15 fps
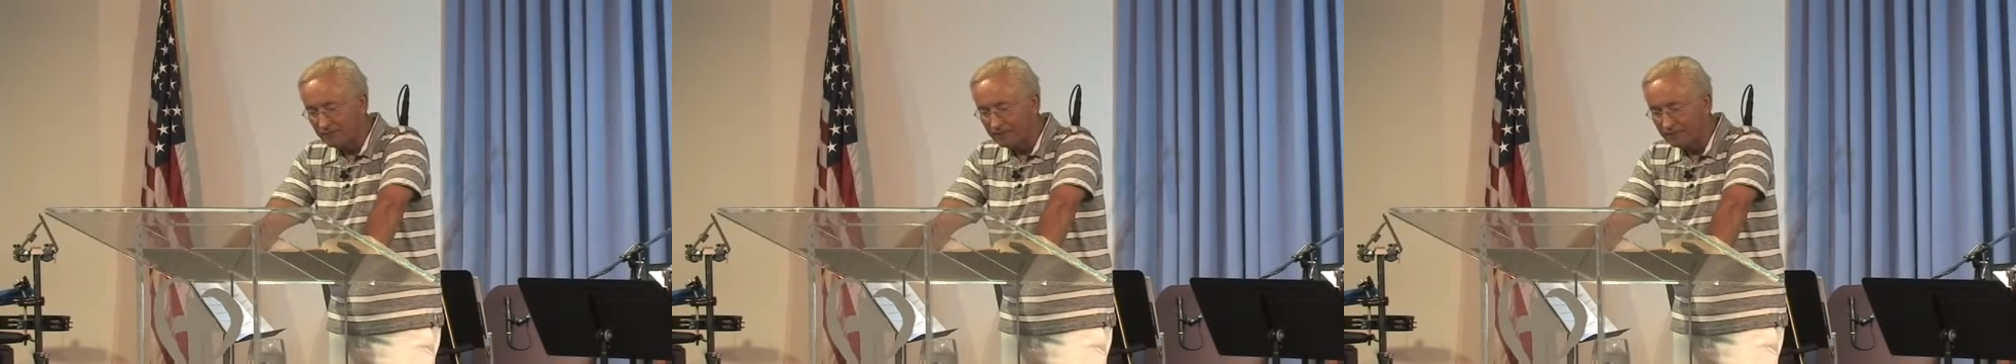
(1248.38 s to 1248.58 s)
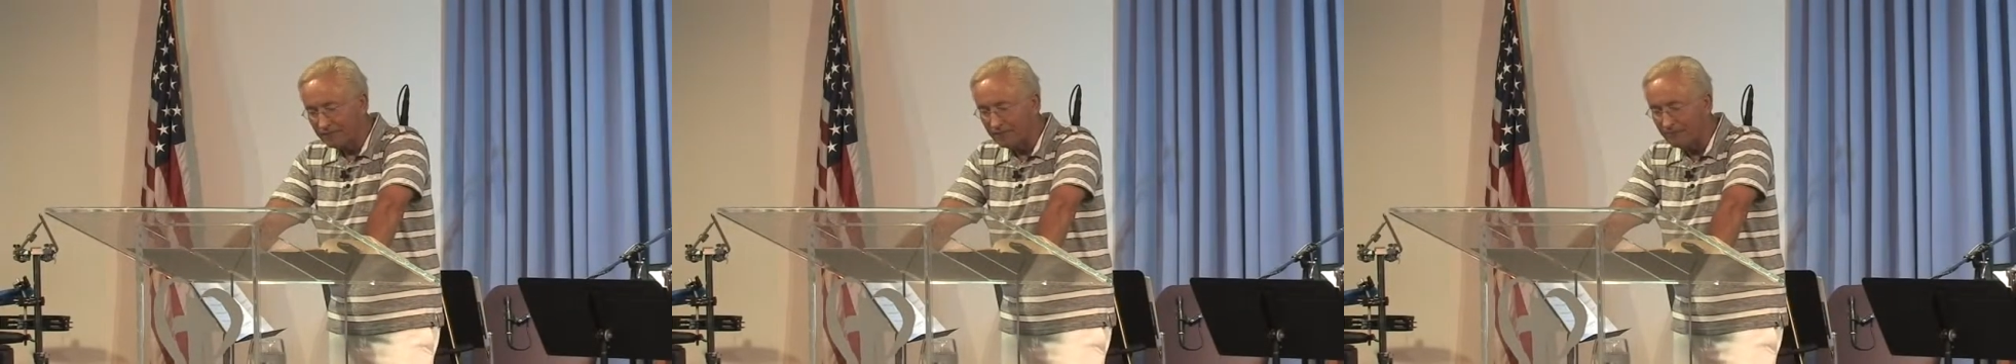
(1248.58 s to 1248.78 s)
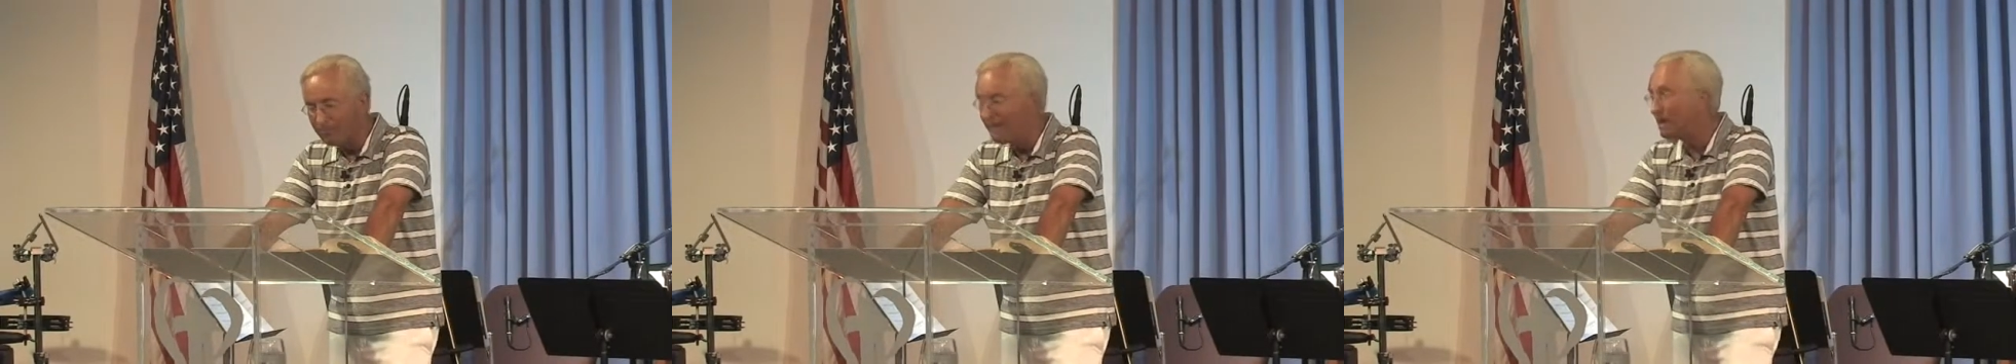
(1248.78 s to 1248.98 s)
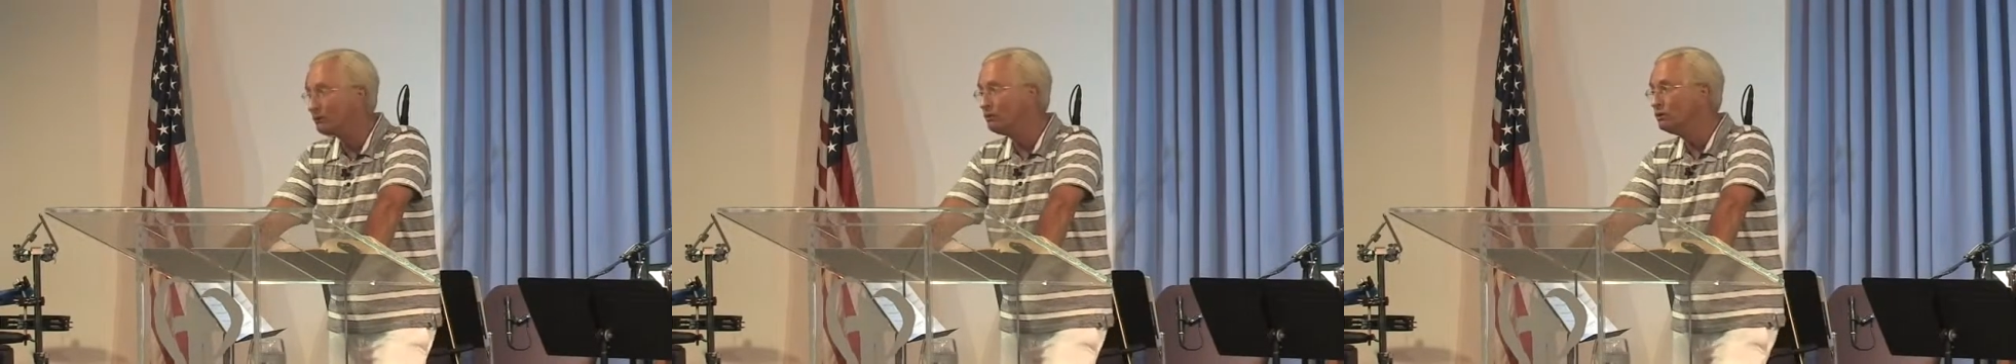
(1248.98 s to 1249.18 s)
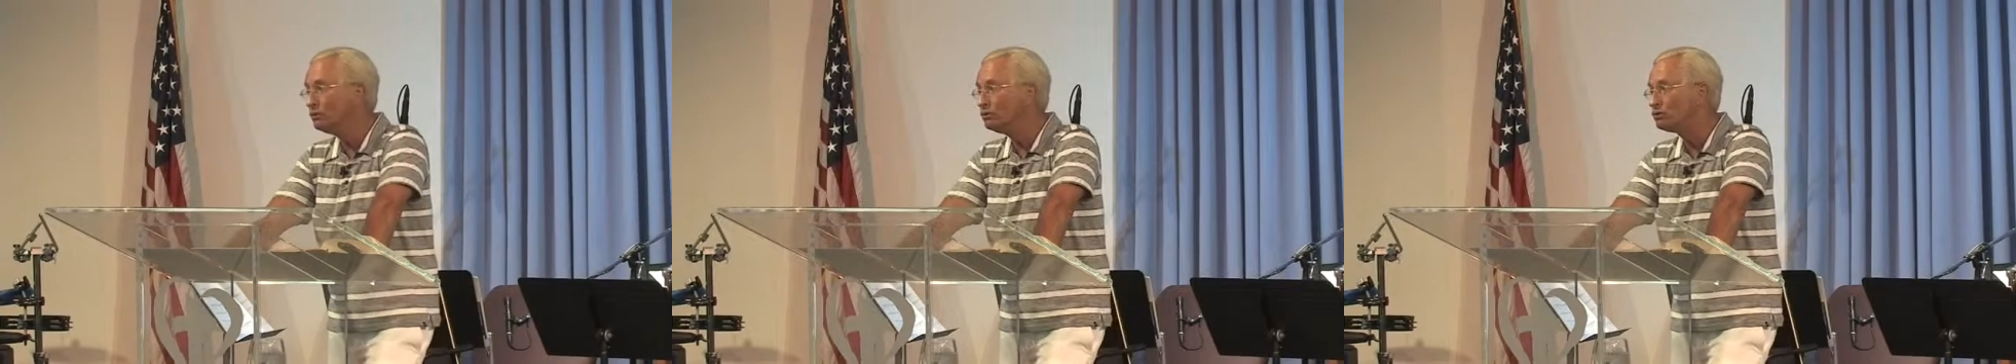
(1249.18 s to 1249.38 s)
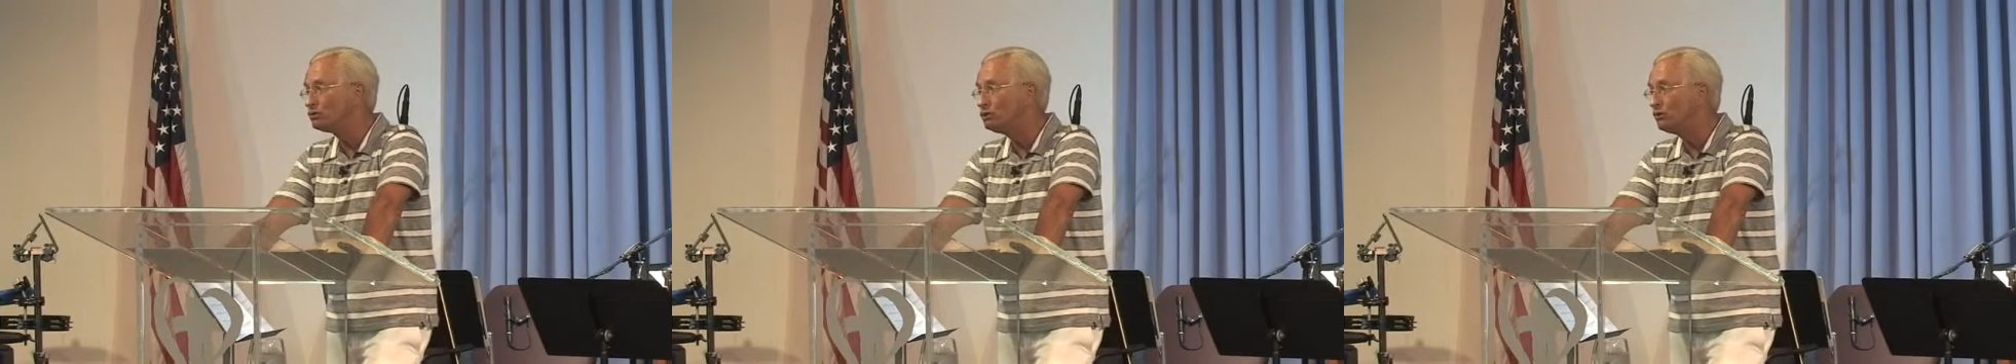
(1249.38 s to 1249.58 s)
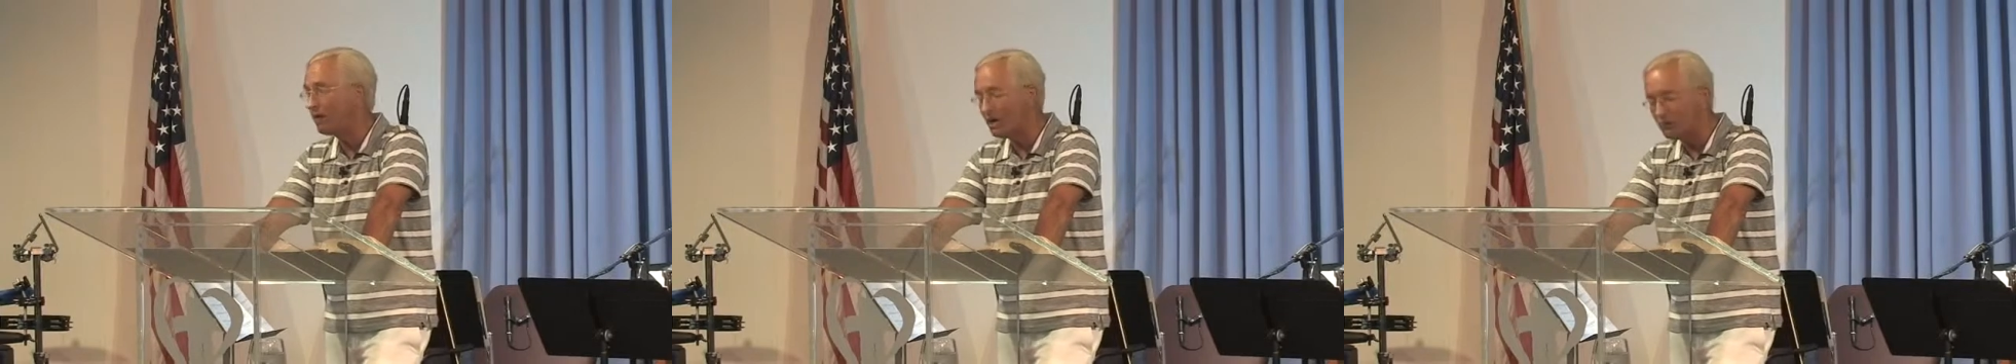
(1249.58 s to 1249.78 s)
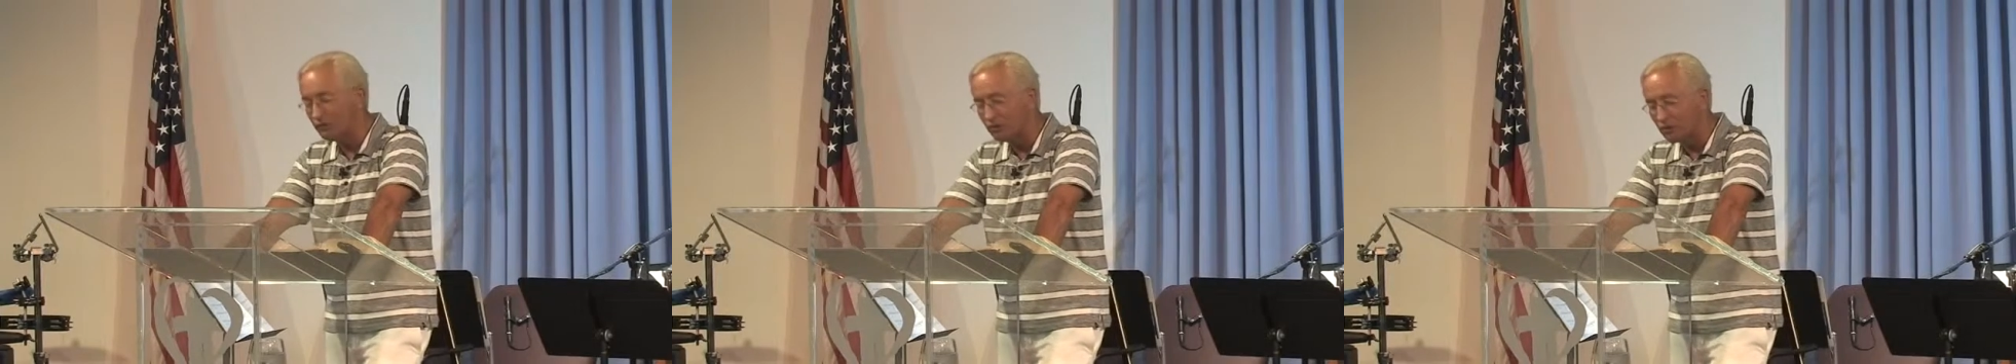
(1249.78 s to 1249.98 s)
And in Peru, 200